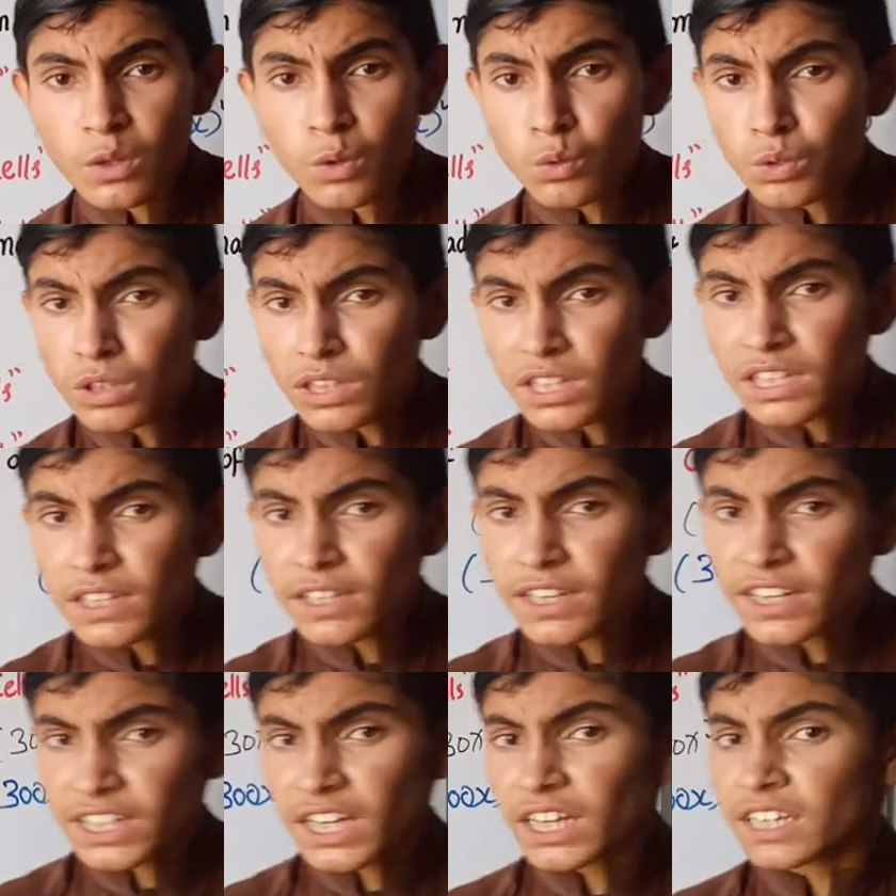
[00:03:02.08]
only
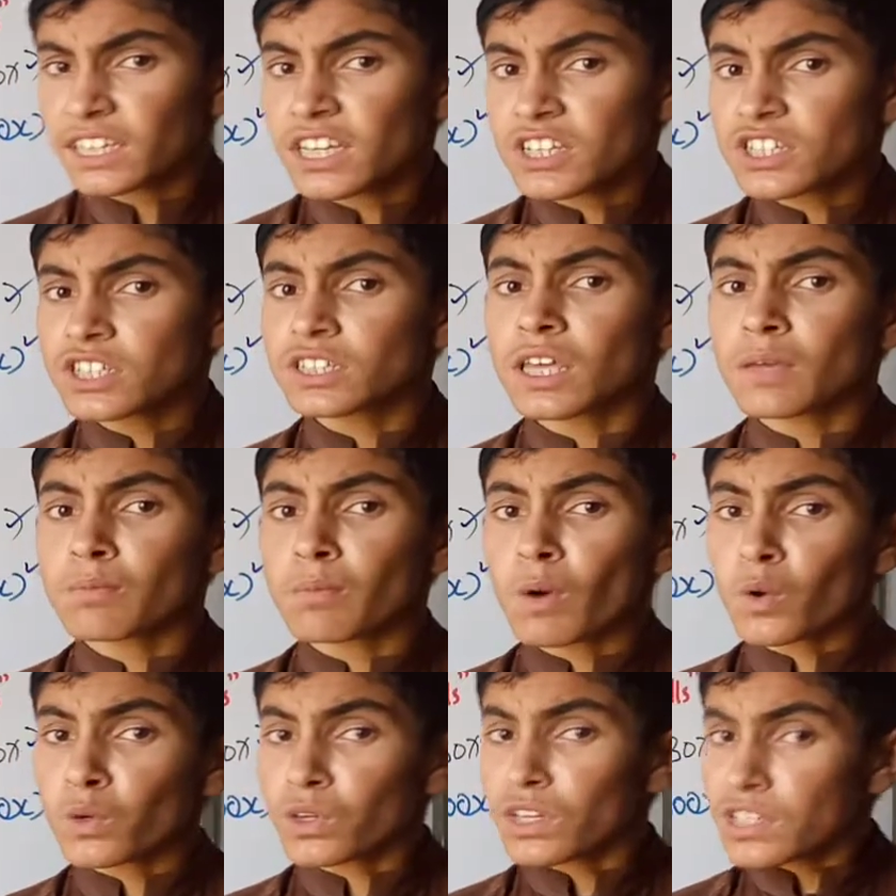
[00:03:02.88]
recognition
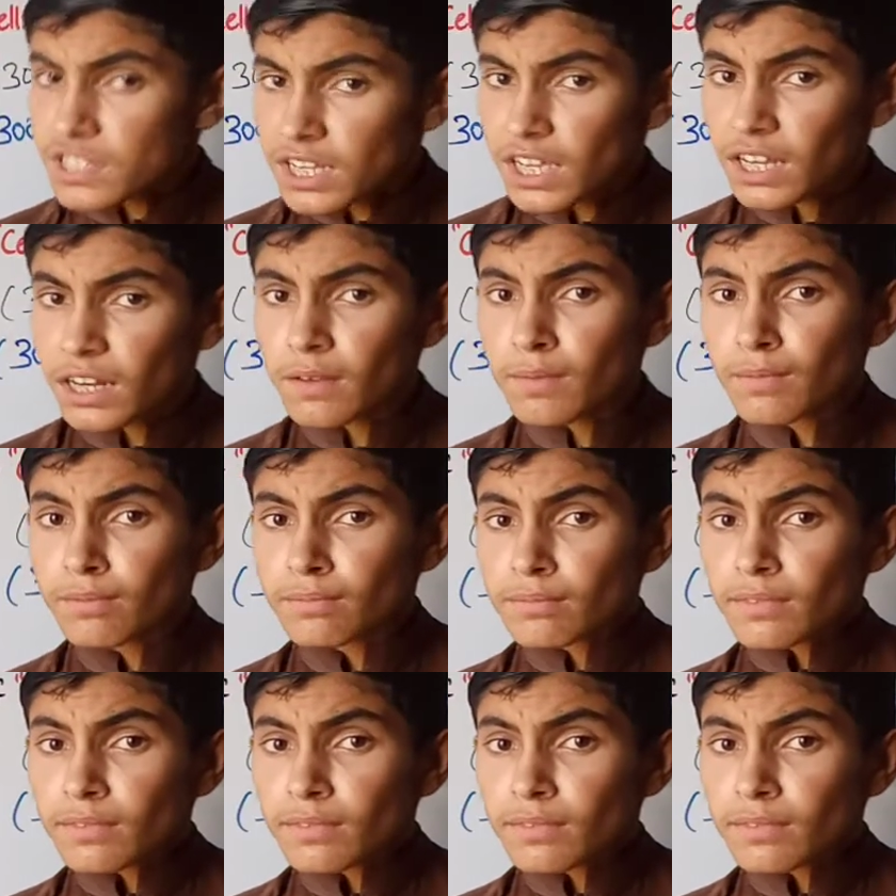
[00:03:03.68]
about the cell.